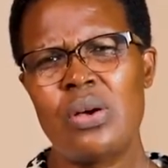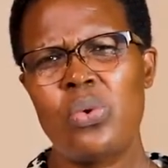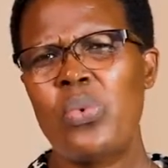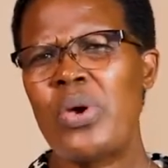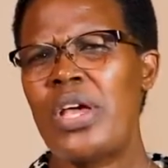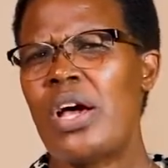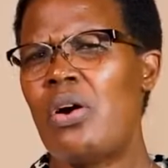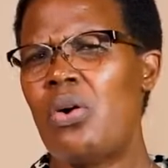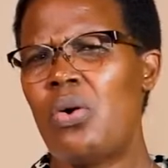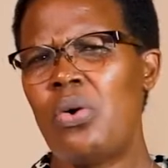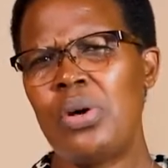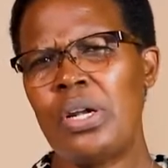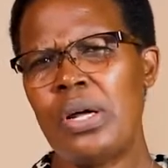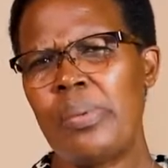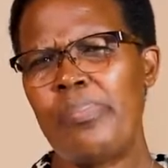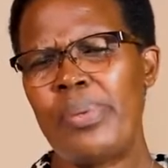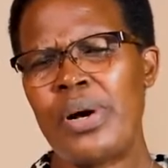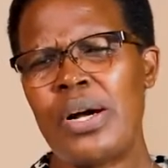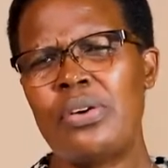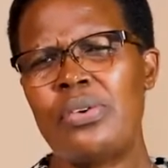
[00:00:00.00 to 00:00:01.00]
We are all a
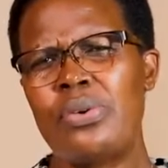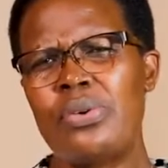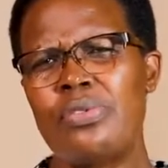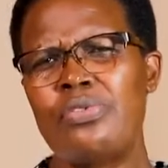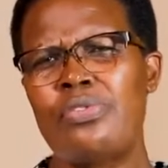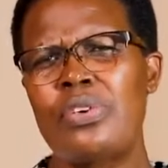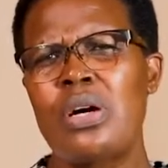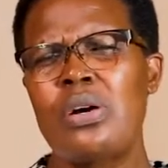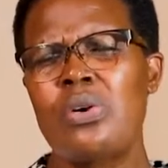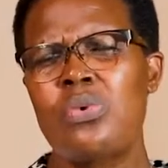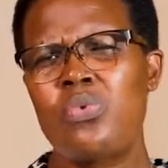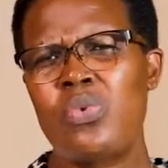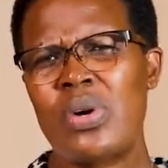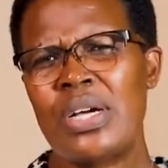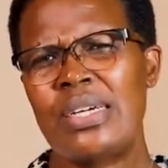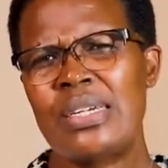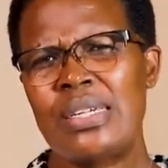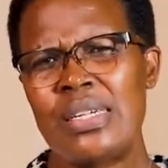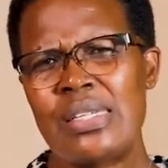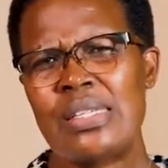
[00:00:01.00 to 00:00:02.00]
pack of
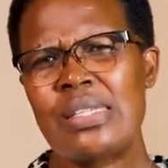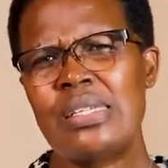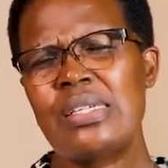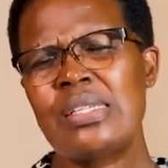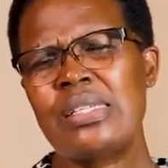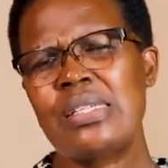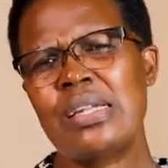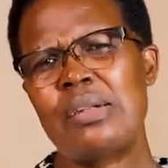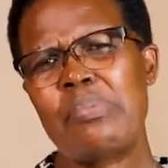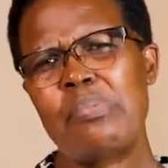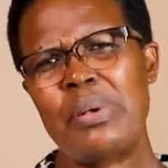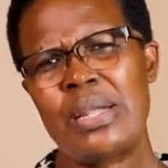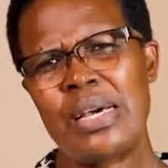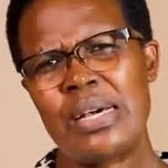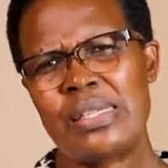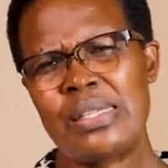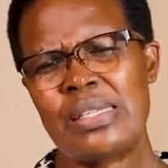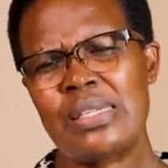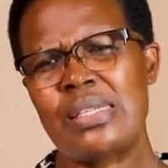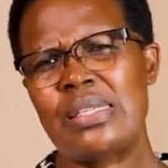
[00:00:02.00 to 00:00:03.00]
weaknesses and
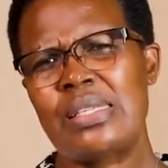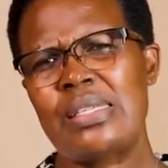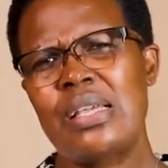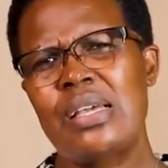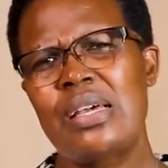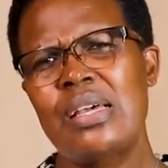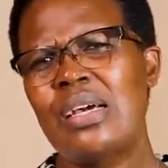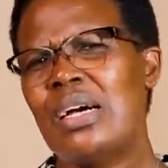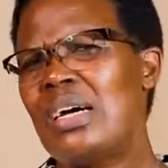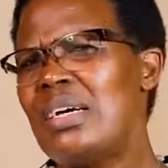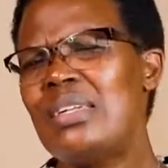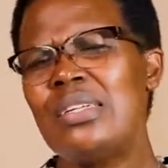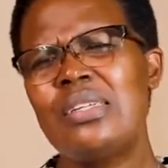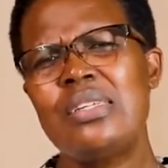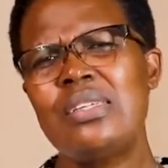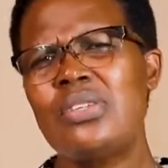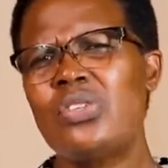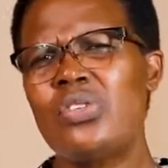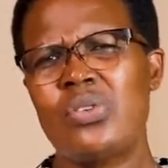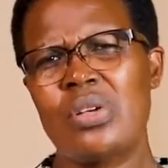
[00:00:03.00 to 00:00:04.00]
pluses, and
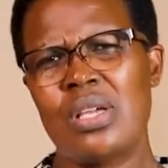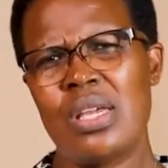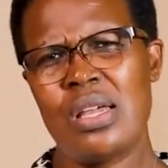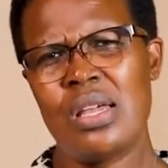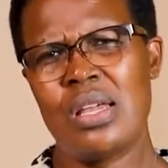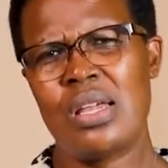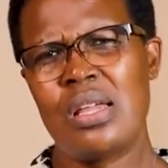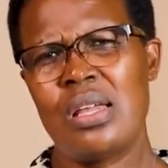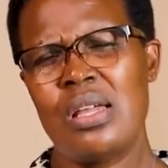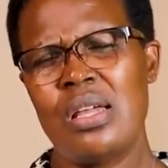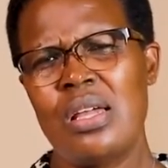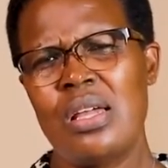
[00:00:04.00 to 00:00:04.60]
it is okay.